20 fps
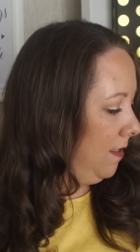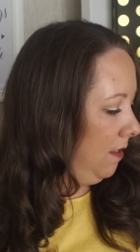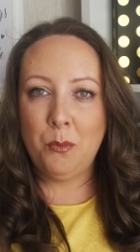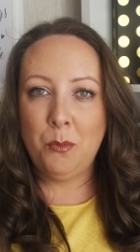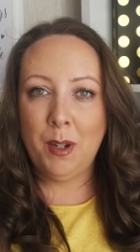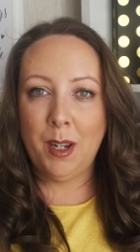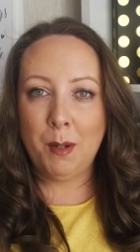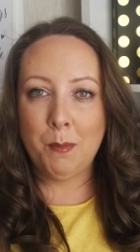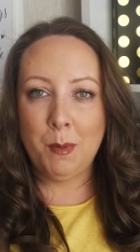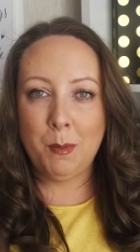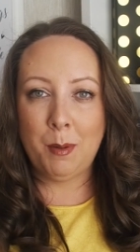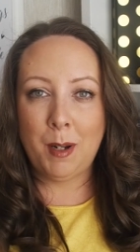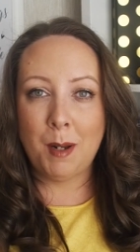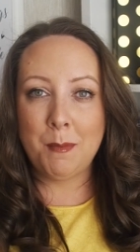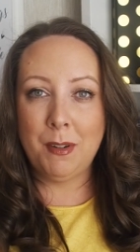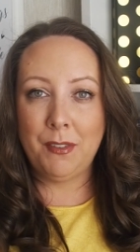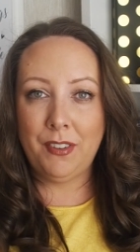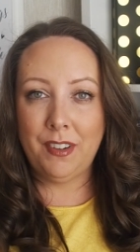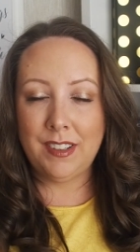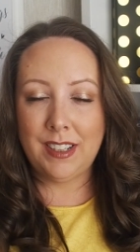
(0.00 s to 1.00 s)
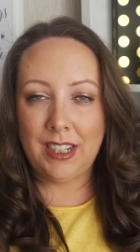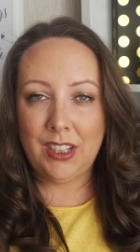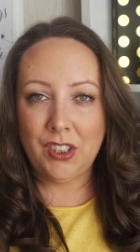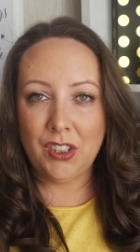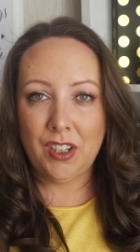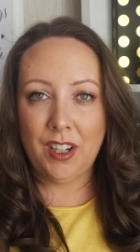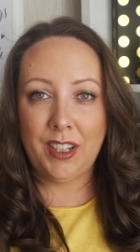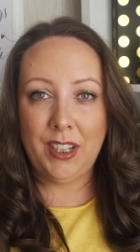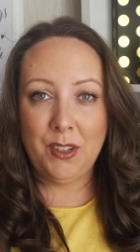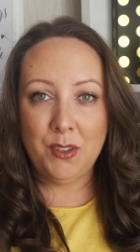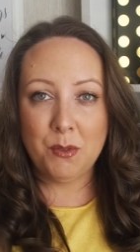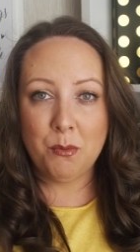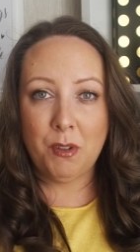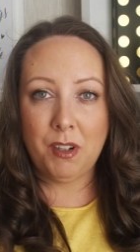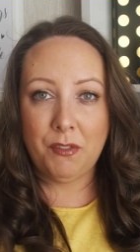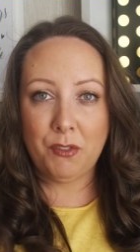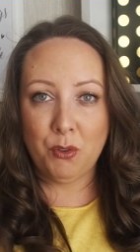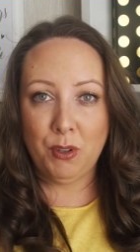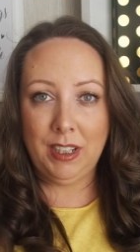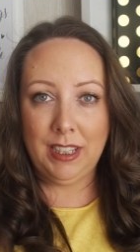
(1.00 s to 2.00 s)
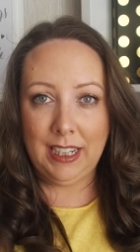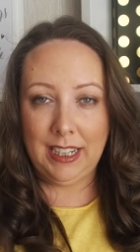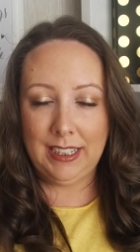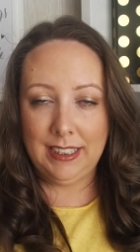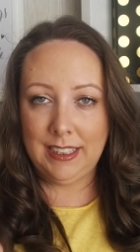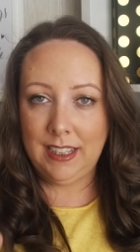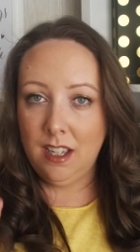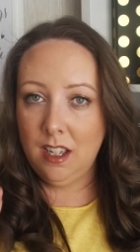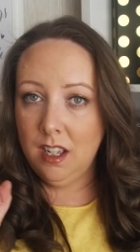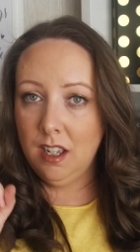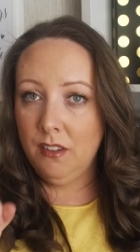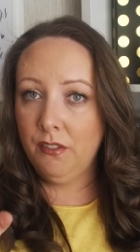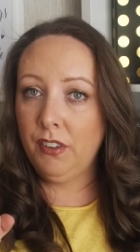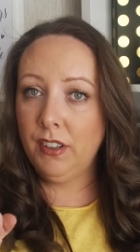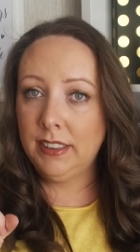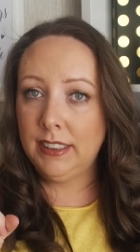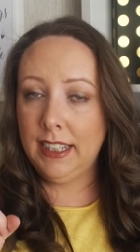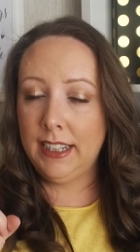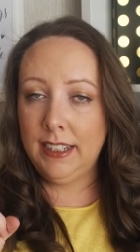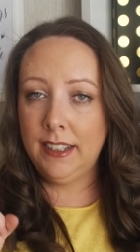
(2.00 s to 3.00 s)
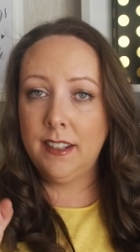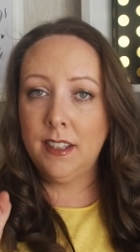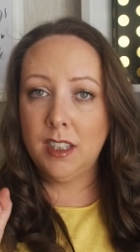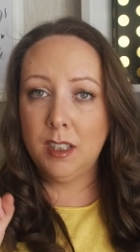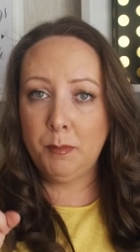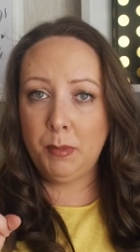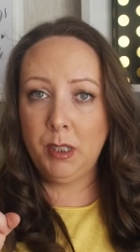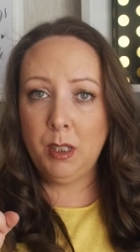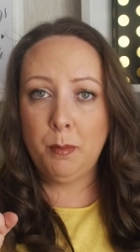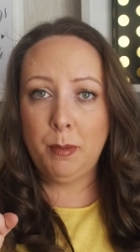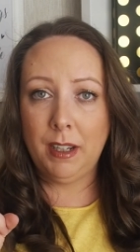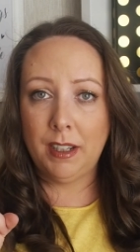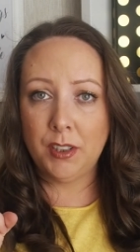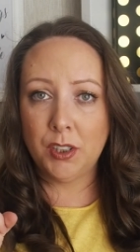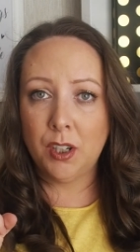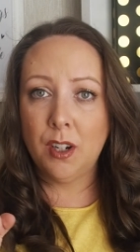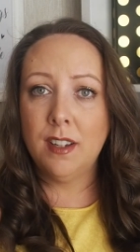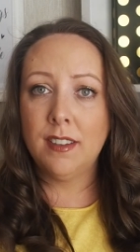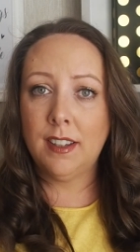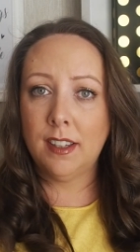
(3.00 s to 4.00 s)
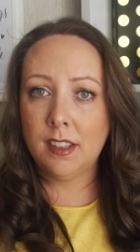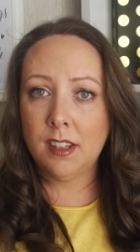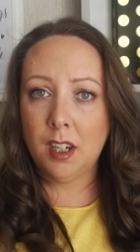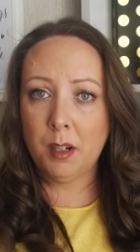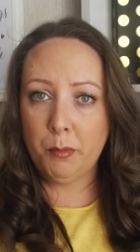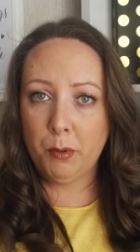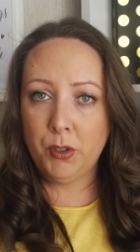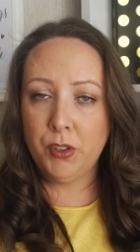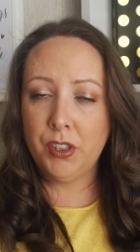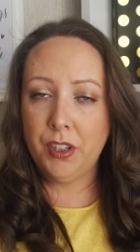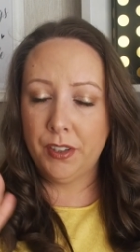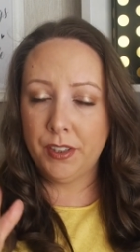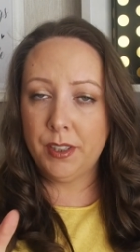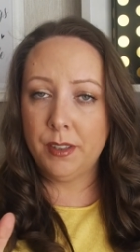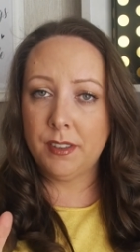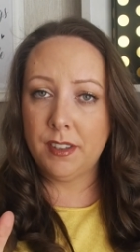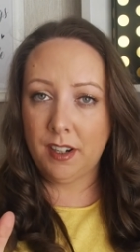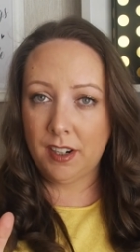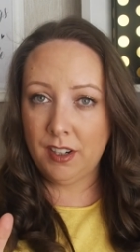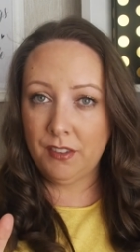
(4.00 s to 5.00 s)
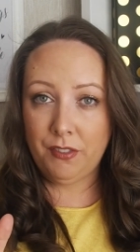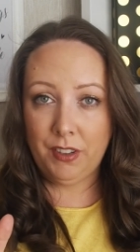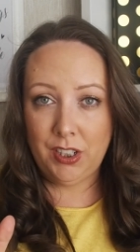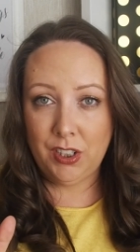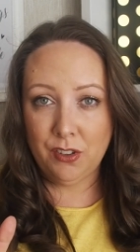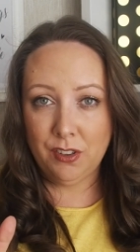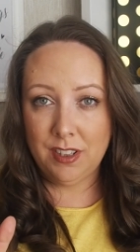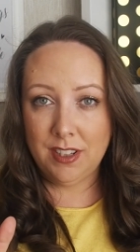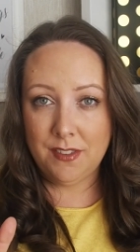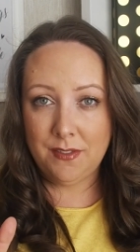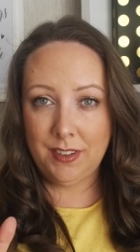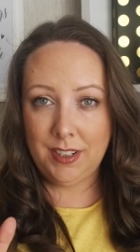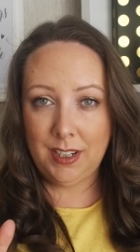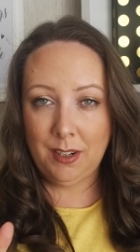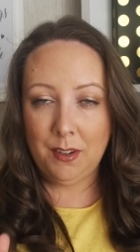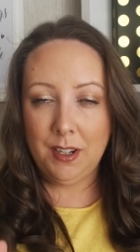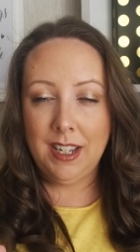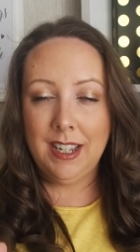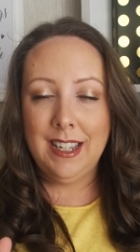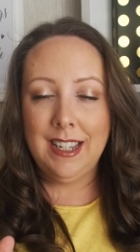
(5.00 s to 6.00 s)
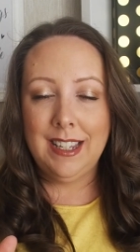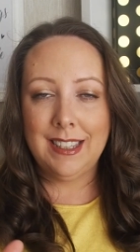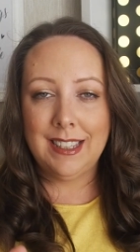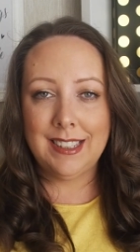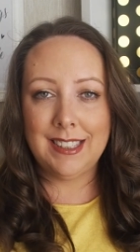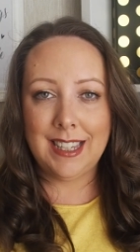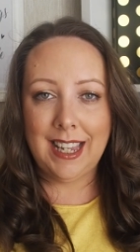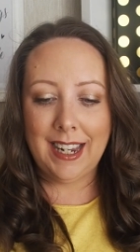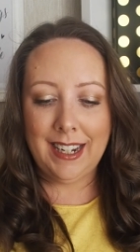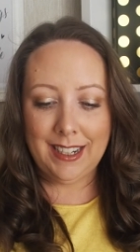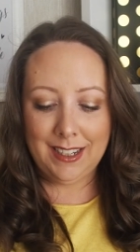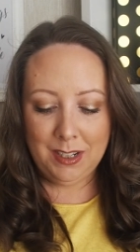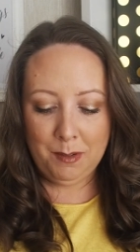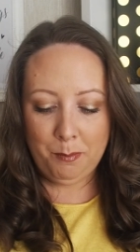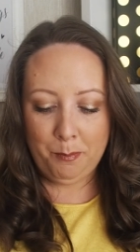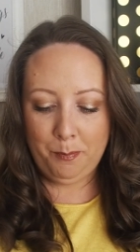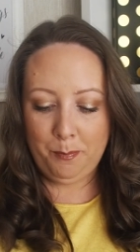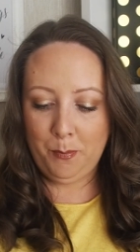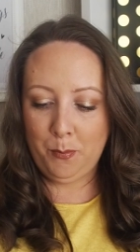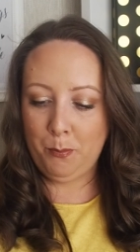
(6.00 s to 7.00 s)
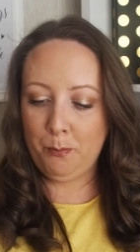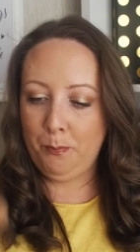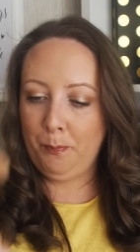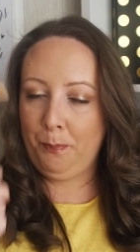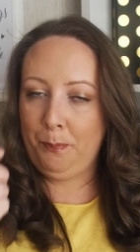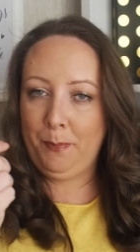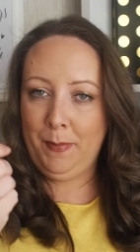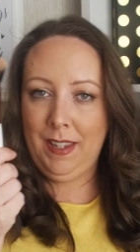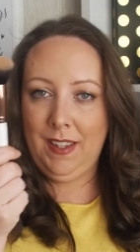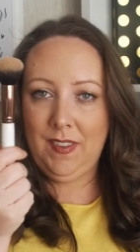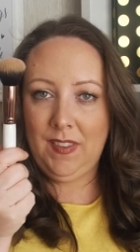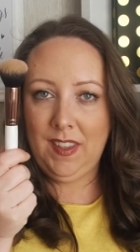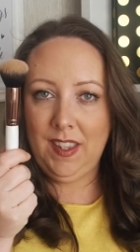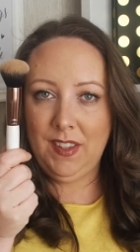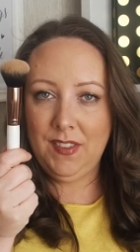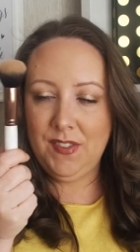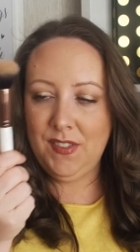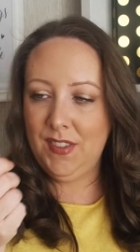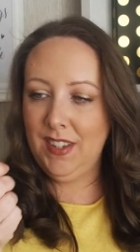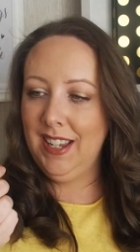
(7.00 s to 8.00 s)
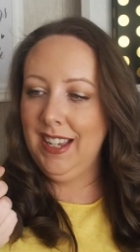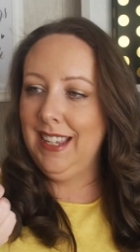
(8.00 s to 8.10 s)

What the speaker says: When I'm applying my foundation, I use one of three things. First thing, the beauty blender. That's not a brush, so it's not going to feature in this video. The second is this.